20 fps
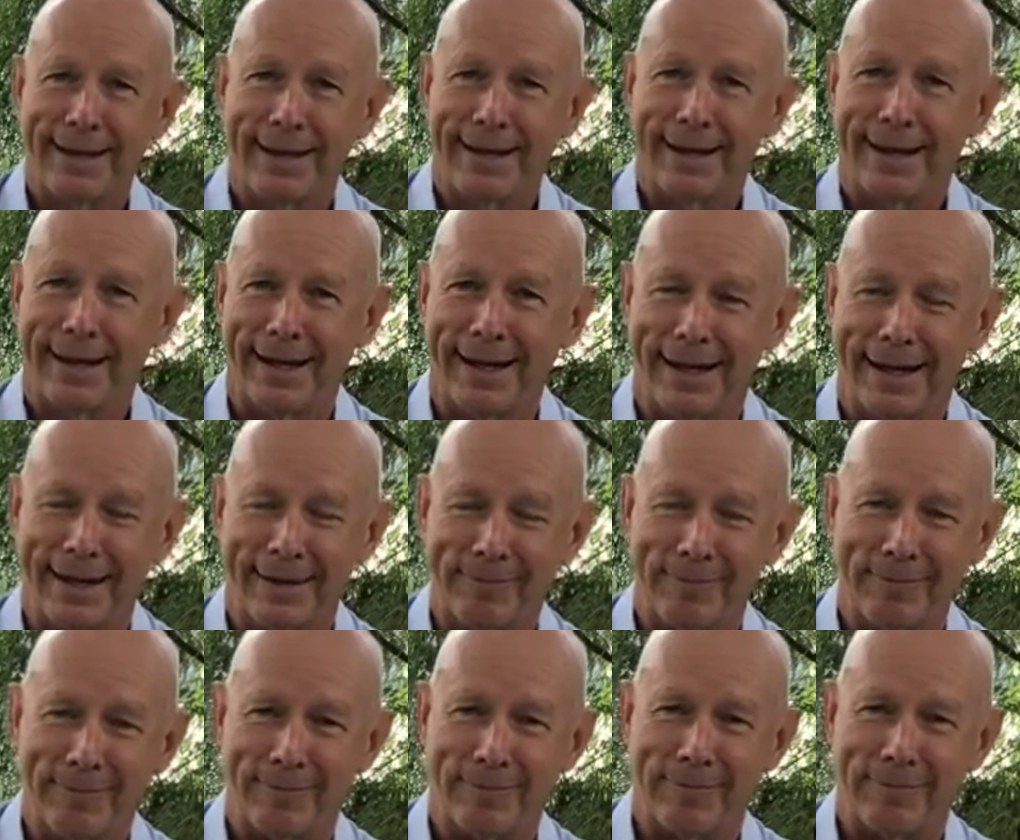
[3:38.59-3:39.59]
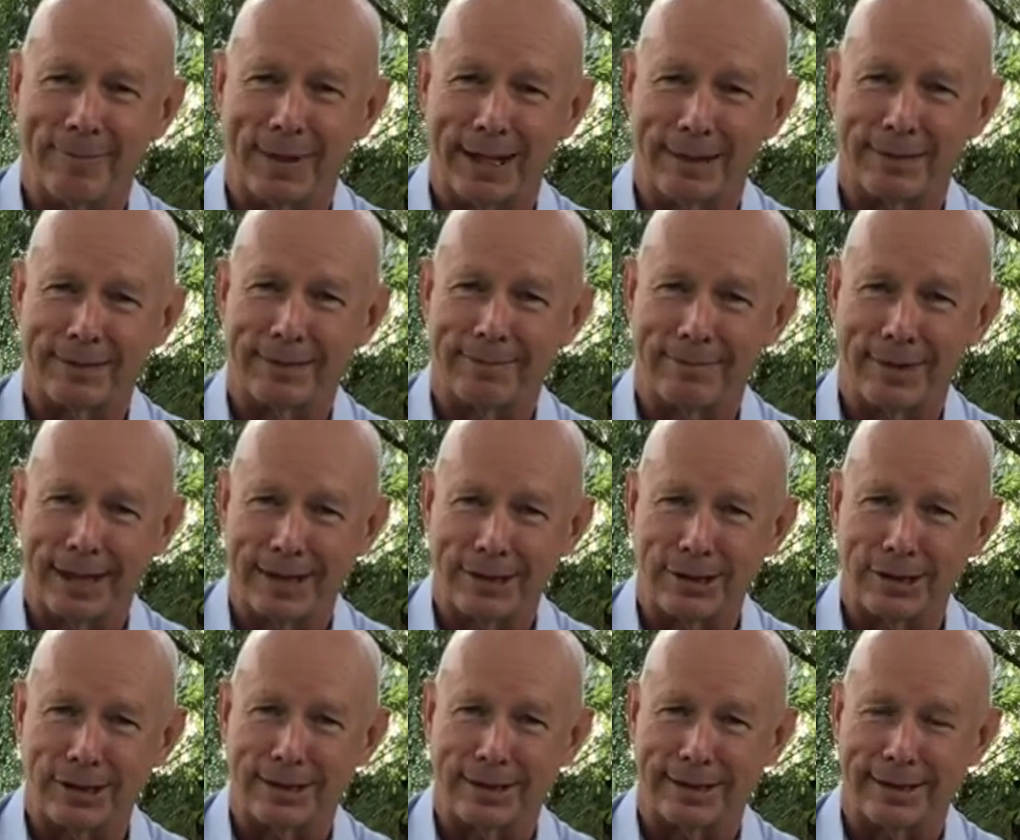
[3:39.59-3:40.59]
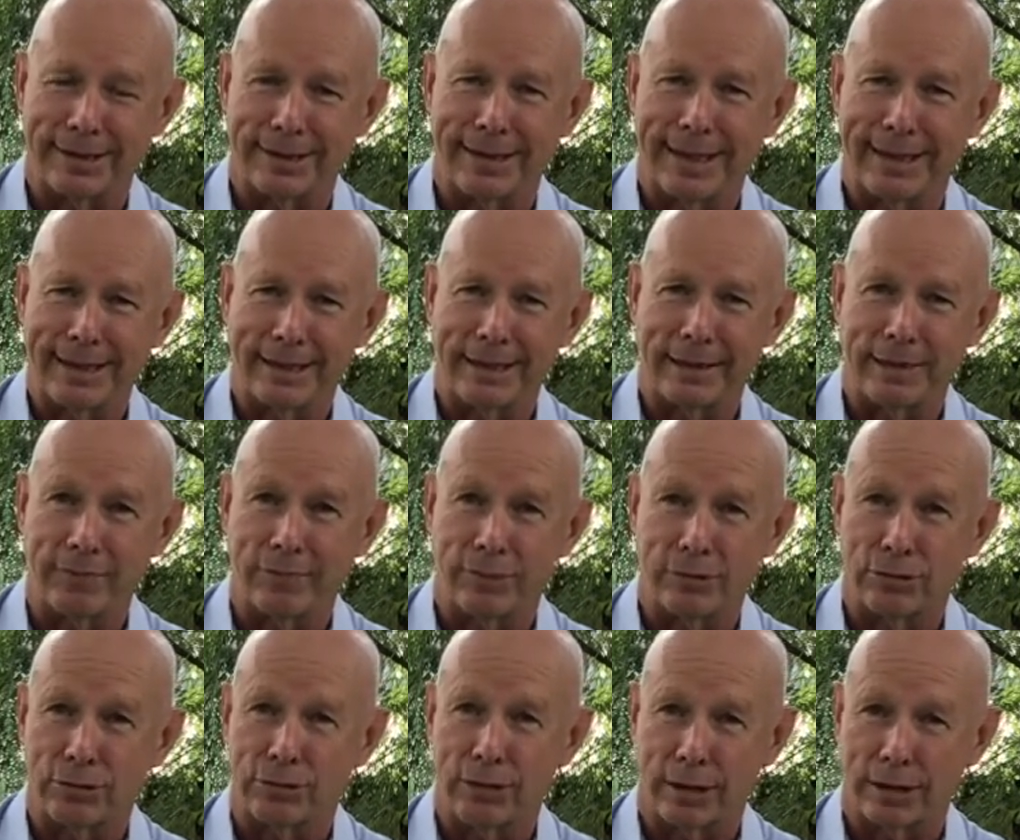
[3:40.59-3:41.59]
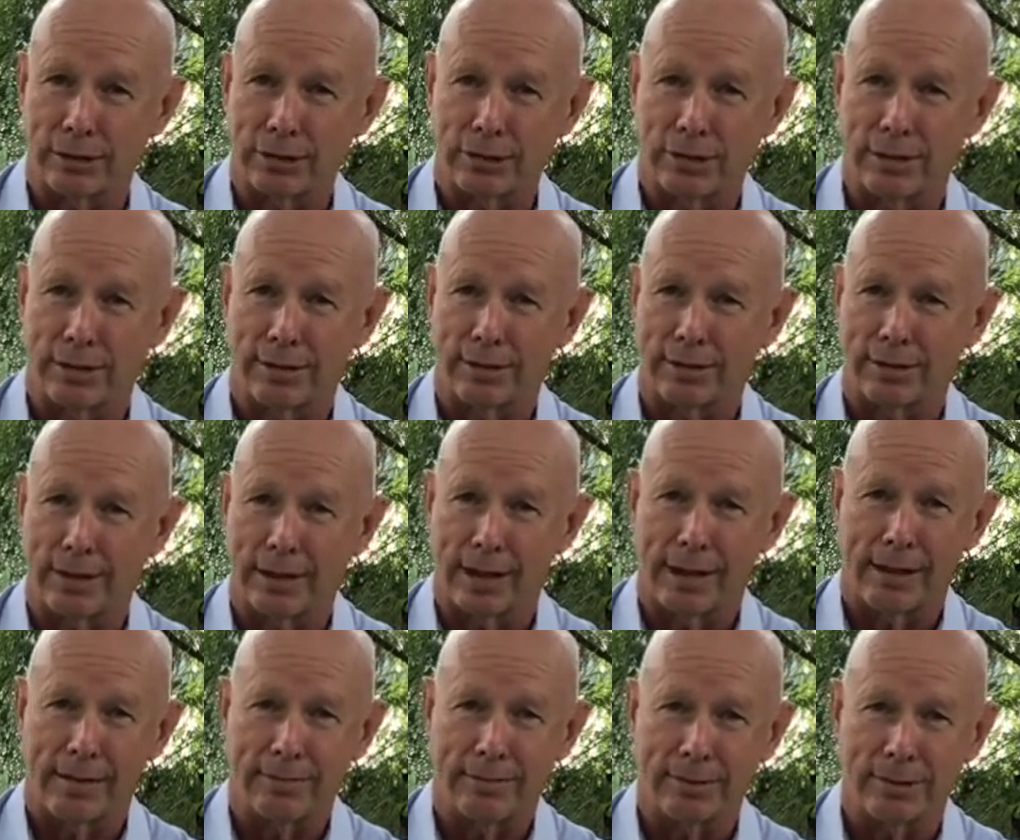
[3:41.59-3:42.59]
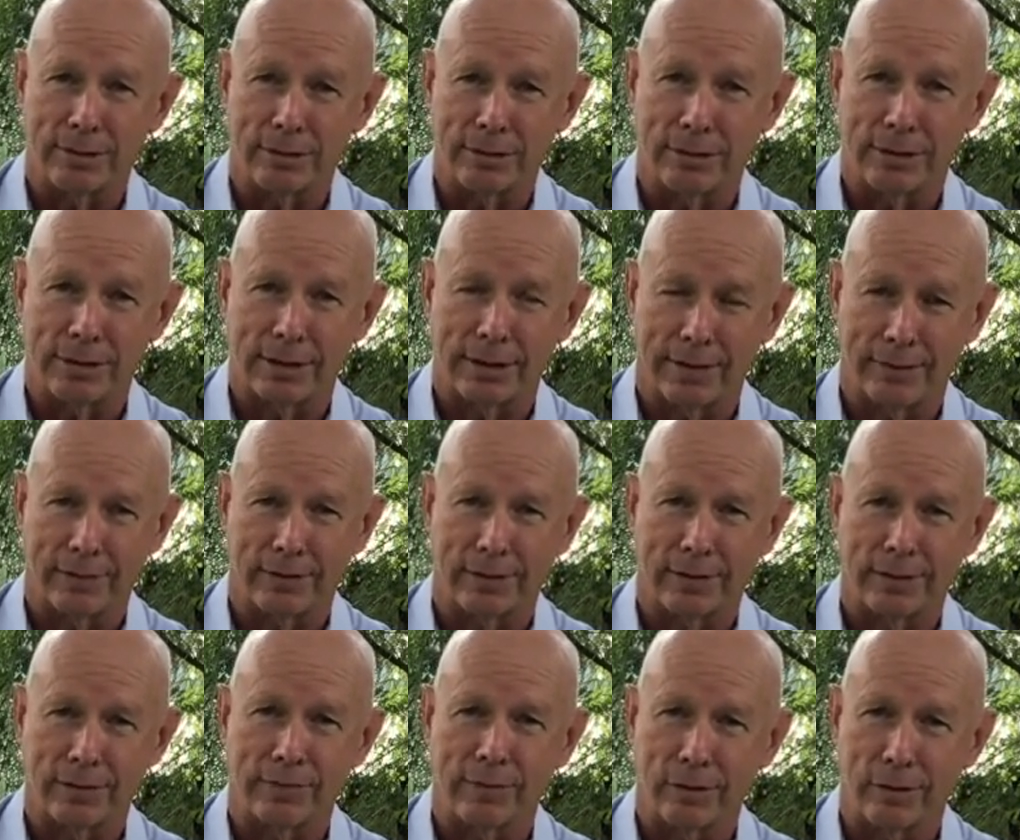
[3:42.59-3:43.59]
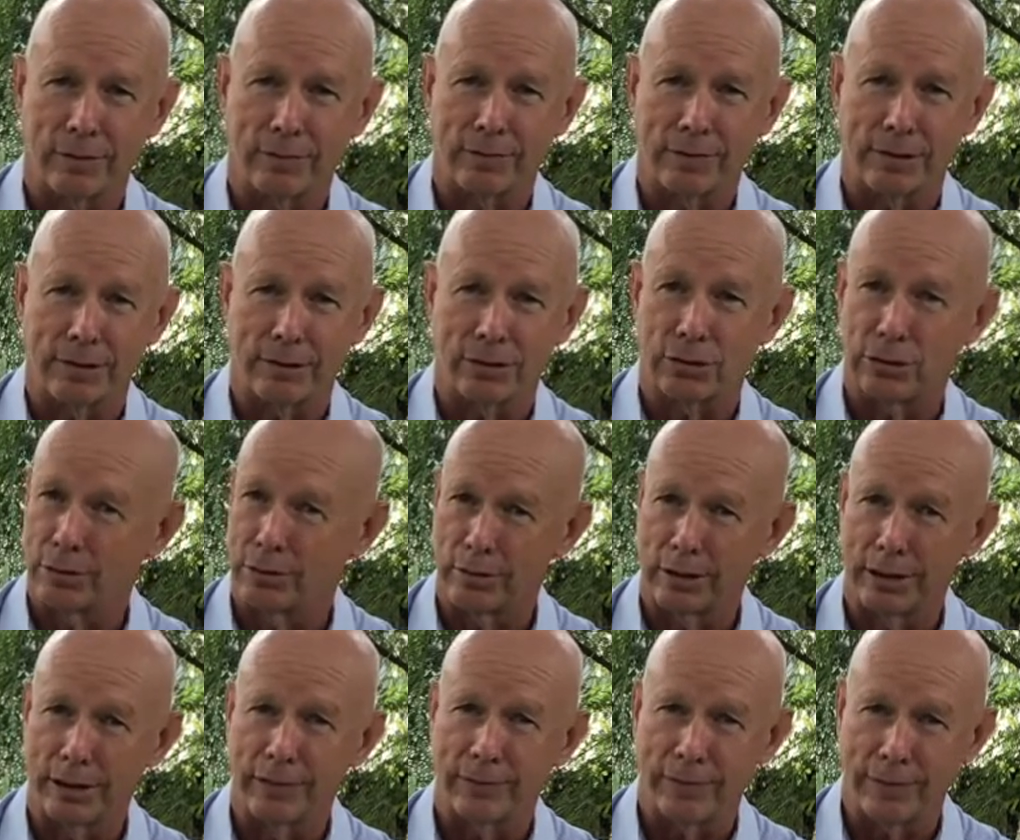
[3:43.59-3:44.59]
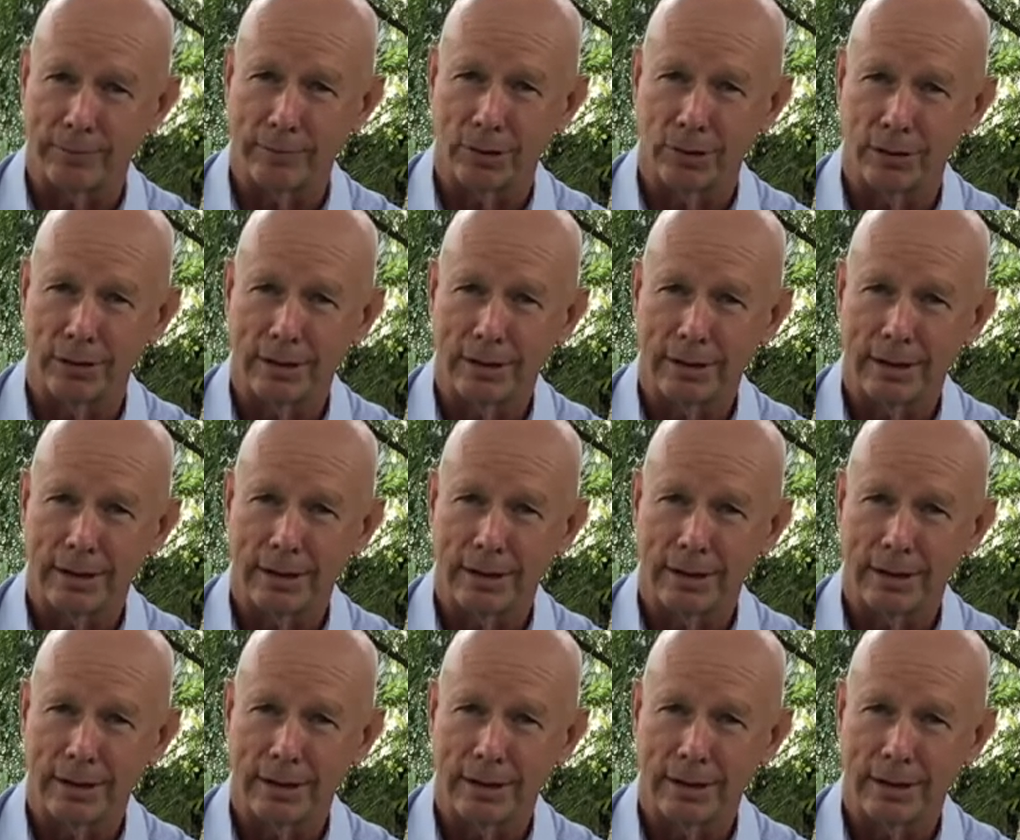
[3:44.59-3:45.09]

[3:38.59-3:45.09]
But basically any infrastructure, I was heavily involved in the sewering of Imbil,